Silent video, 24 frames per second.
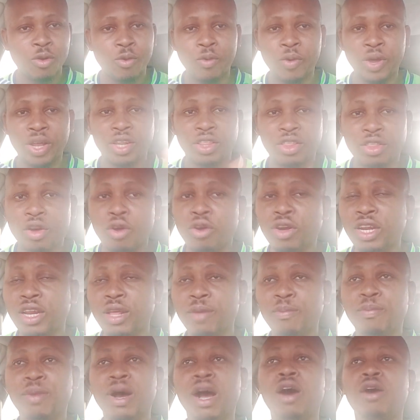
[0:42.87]
we're
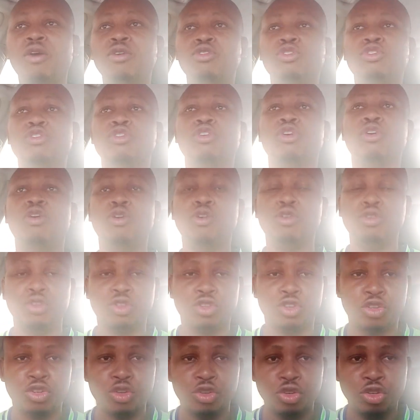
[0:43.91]
talking about on
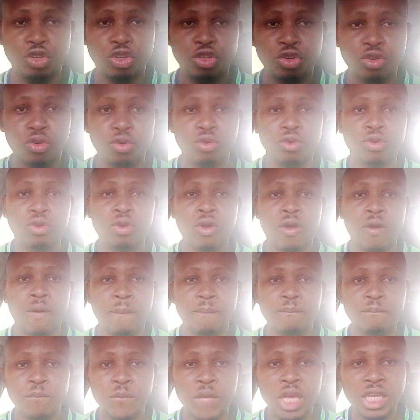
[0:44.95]
social
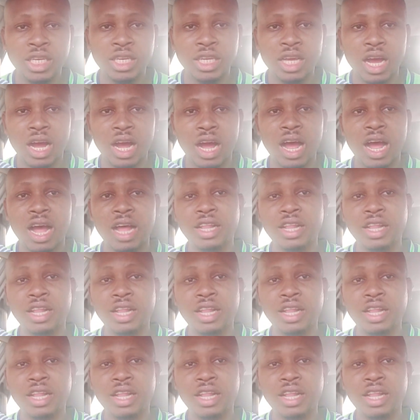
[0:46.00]
media.